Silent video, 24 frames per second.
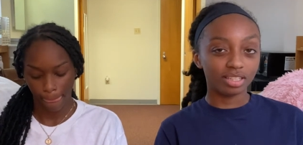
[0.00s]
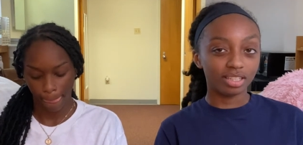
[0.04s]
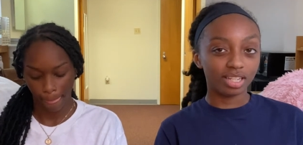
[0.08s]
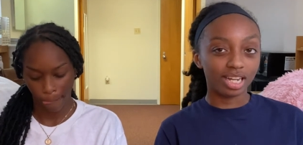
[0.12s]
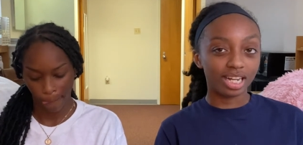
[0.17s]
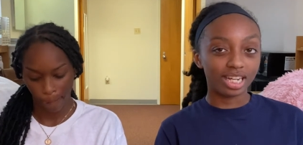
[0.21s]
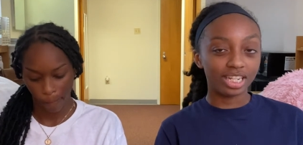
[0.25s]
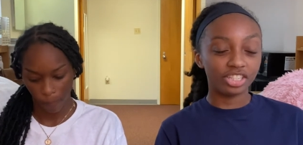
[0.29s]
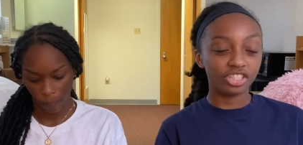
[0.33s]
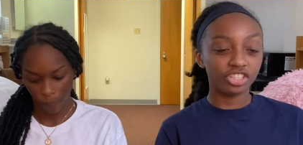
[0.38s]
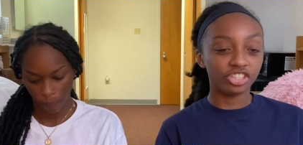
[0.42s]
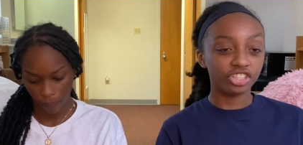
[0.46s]

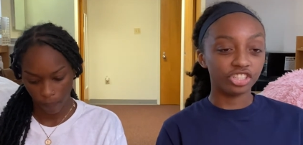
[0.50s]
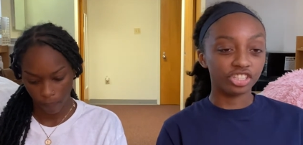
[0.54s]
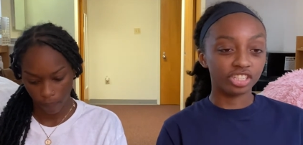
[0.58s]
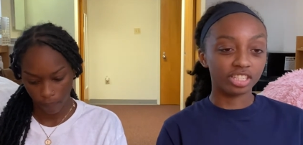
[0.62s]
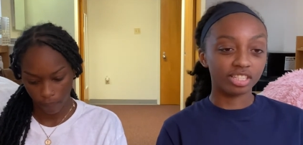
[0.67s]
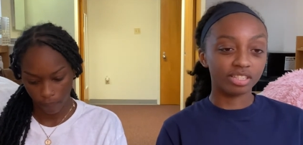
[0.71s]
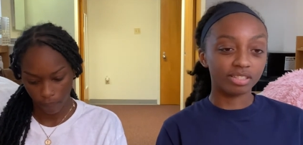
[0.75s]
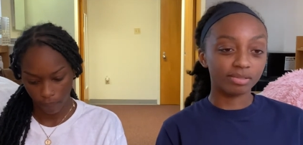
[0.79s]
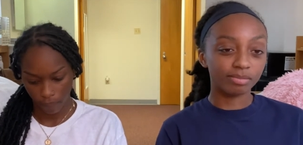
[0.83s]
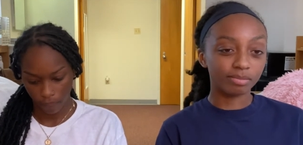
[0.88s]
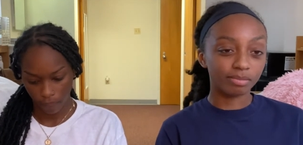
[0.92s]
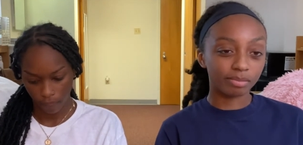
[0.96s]
Speaker 1: I should
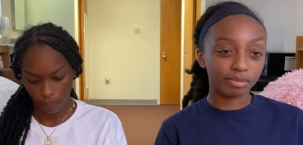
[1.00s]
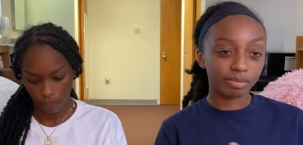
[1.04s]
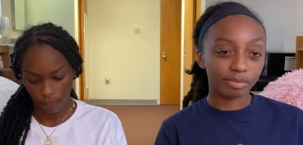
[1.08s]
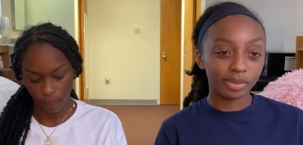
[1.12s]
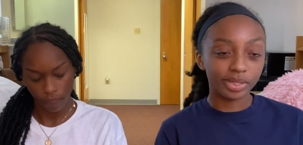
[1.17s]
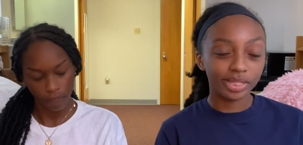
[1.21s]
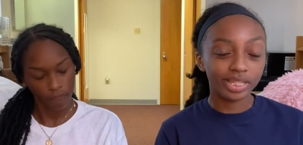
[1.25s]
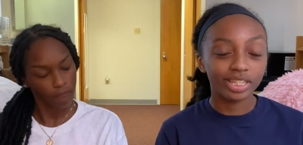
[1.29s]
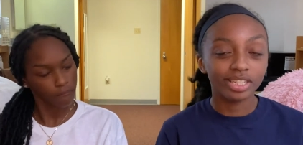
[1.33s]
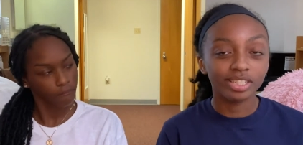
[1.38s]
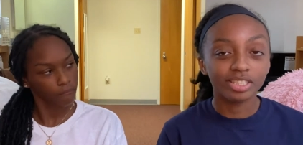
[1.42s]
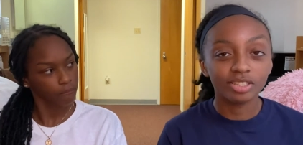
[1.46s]

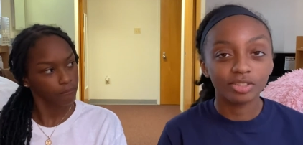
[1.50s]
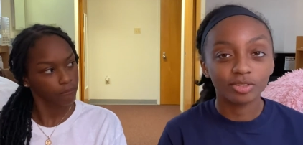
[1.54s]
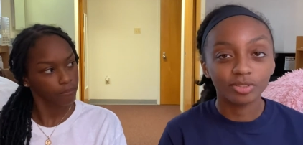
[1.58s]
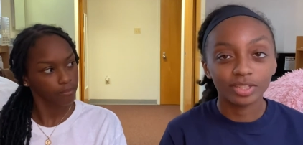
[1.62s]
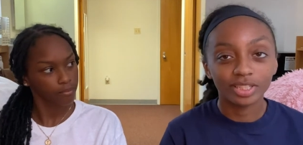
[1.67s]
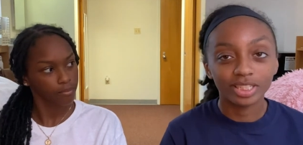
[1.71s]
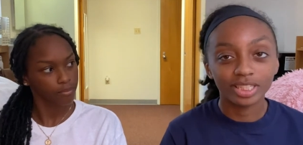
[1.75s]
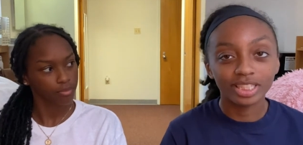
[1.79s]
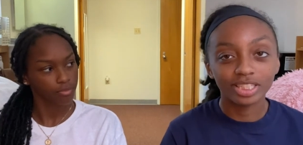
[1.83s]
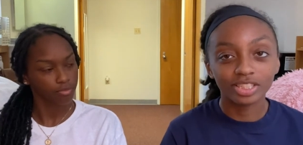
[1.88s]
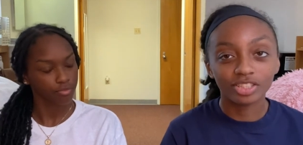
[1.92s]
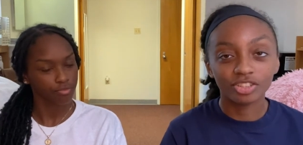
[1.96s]
be
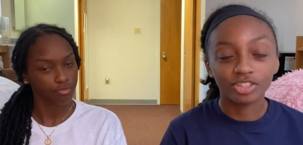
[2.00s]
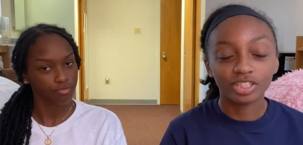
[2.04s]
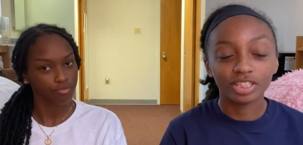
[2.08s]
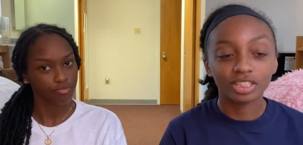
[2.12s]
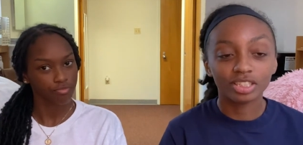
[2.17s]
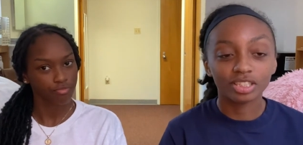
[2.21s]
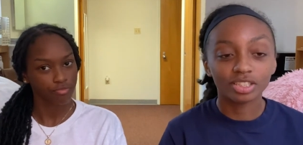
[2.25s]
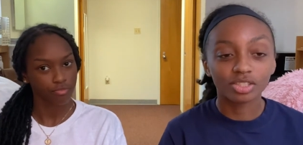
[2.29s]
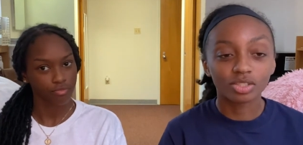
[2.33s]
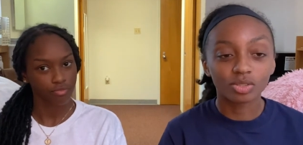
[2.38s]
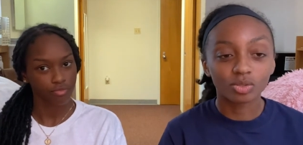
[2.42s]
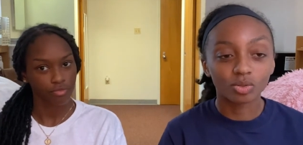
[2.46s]
enter entered
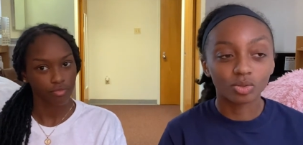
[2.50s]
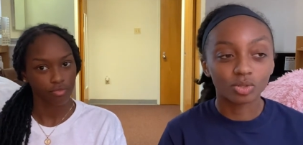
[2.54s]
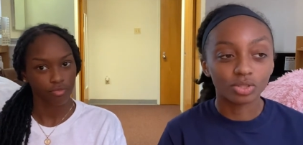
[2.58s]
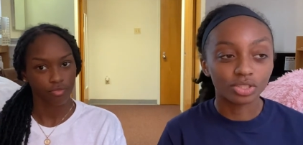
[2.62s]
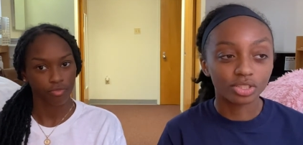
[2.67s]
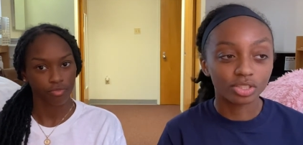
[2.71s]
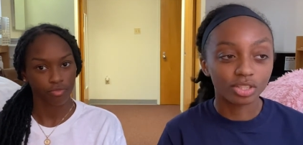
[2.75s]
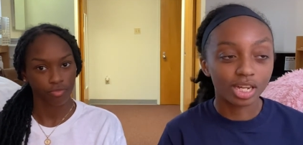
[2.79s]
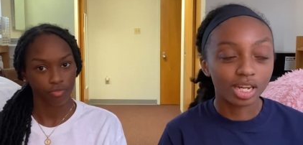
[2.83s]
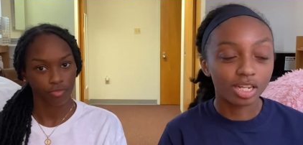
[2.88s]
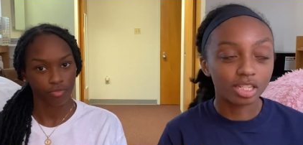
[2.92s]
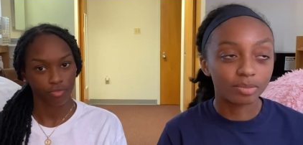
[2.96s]
into the school.
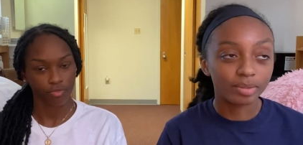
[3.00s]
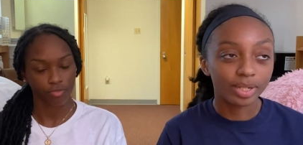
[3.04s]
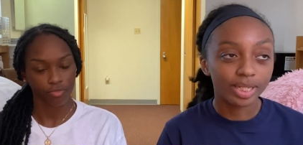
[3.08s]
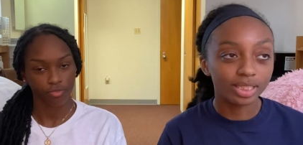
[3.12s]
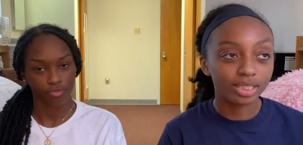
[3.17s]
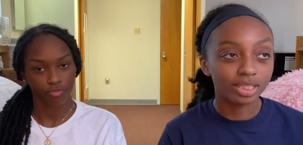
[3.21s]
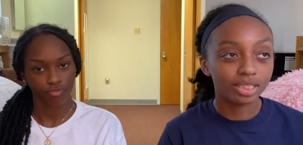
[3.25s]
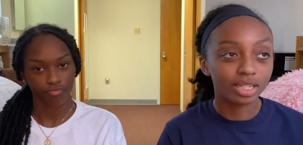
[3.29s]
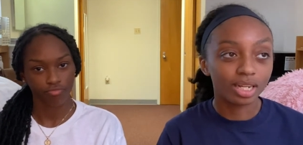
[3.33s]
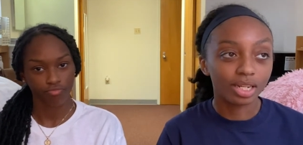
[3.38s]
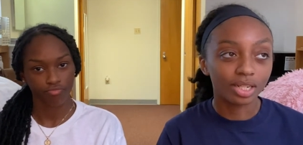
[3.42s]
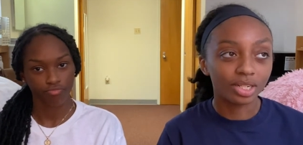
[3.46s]
So I was
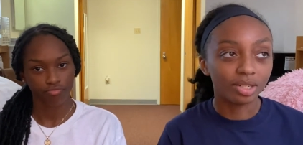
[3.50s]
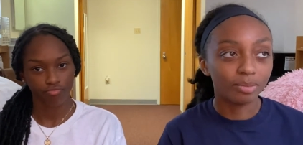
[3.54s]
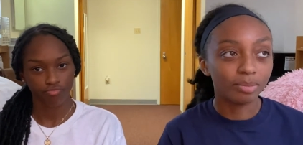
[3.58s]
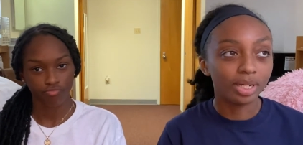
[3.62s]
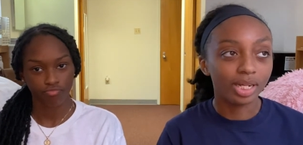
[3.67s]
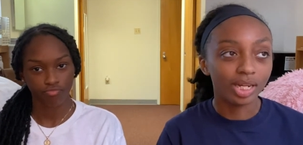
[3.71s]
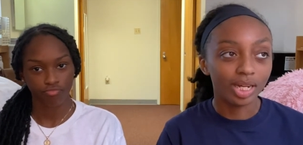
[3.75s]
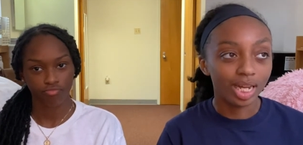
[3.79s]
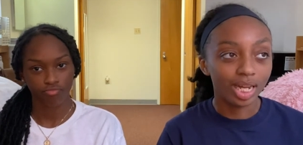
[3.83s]
basically talking about